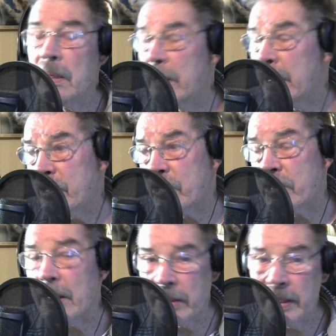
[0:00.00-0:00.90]
That's
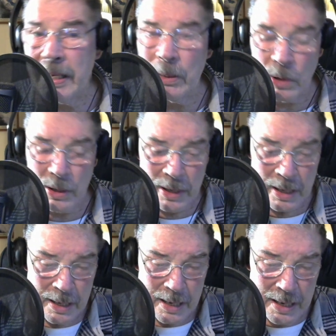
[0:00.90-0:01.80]
down in Hayward.
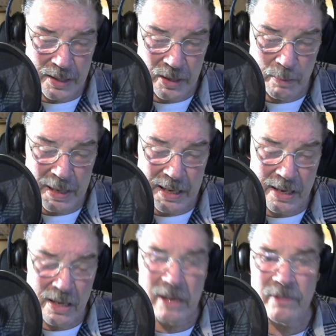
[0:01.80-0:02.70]
And then Mickey
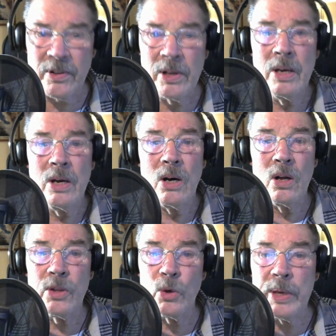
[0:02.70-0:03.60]
Huff,
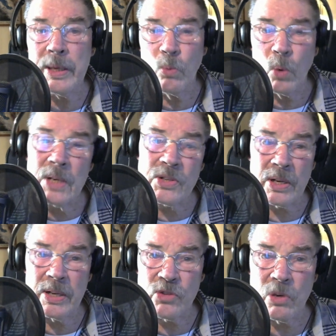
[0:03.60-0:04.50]
although he was a
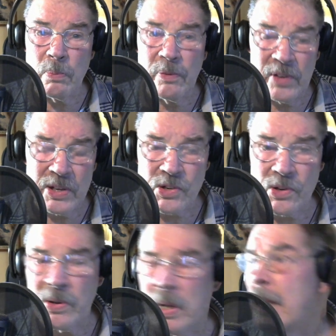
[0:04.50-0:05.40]
history
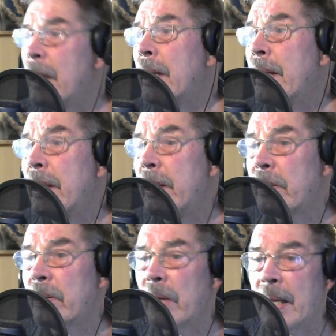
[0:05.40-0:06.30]
professor
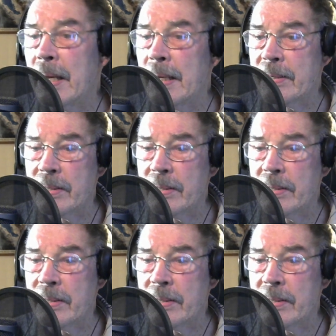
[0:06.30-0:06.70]
here at